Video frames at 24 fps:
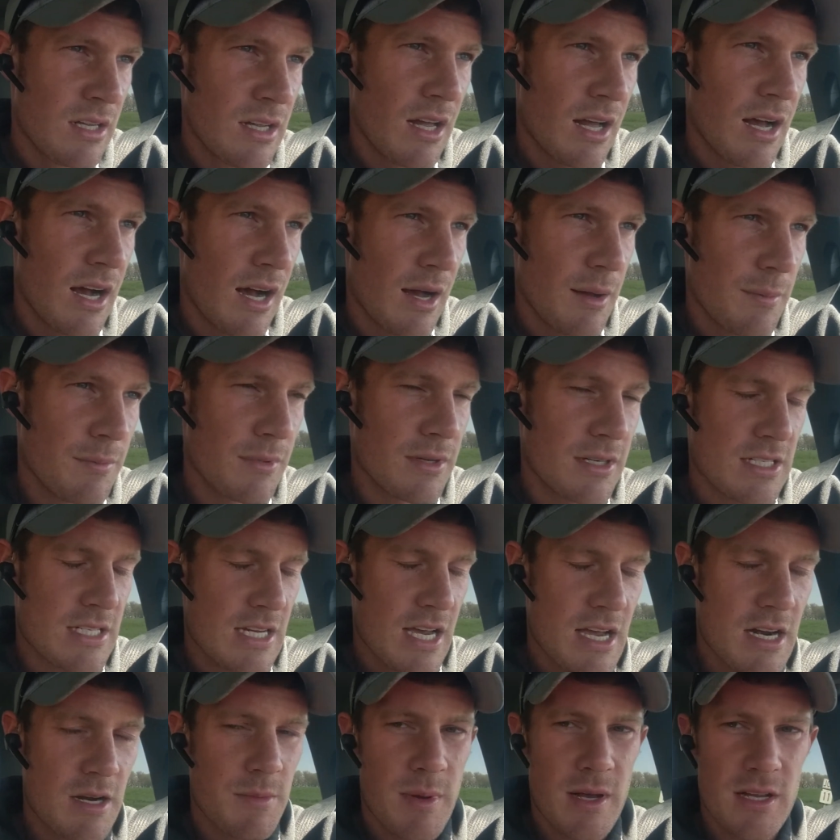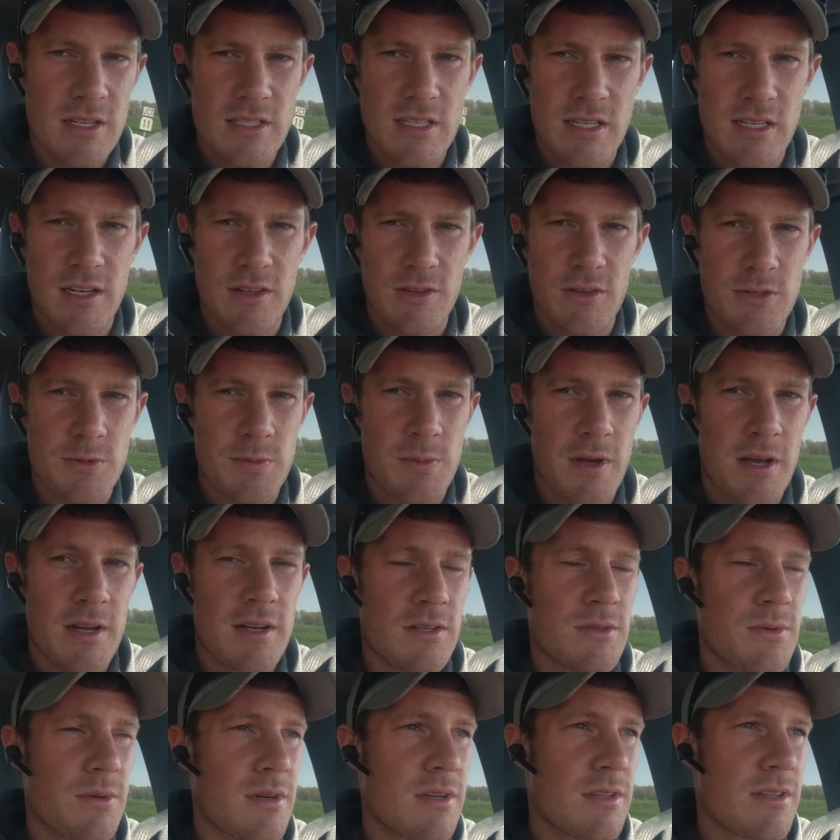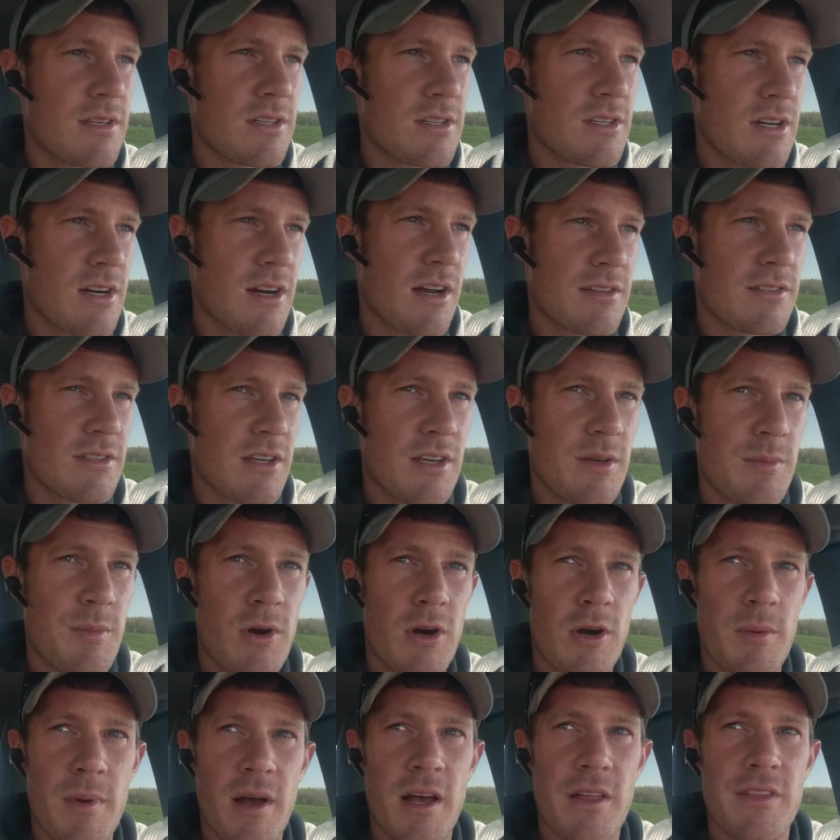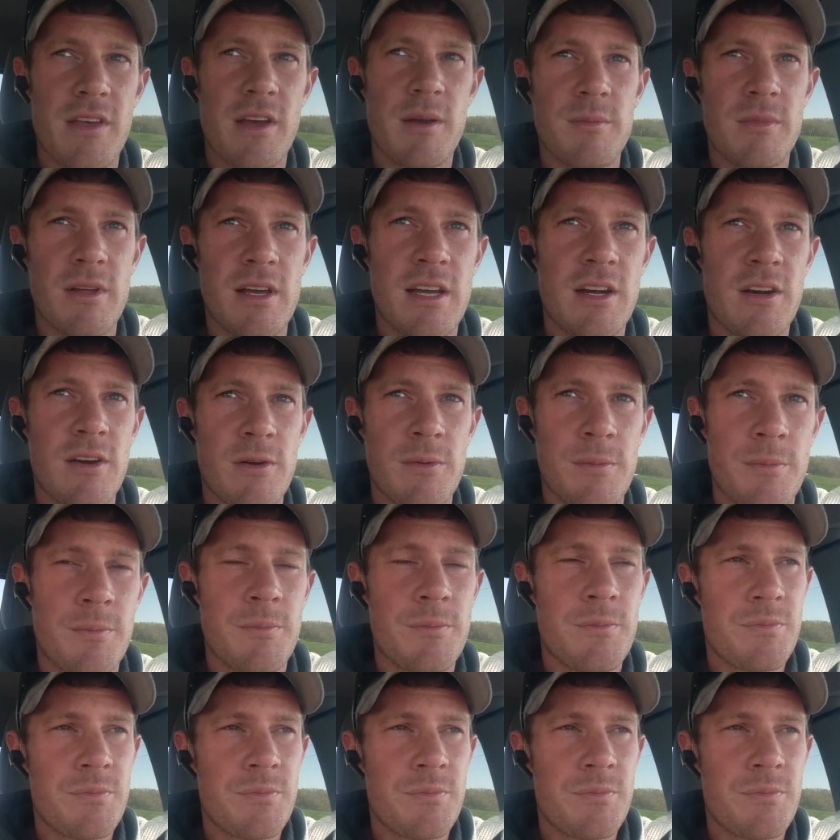I'm excited about seeing how those products work this year. I'll tell you more about them later.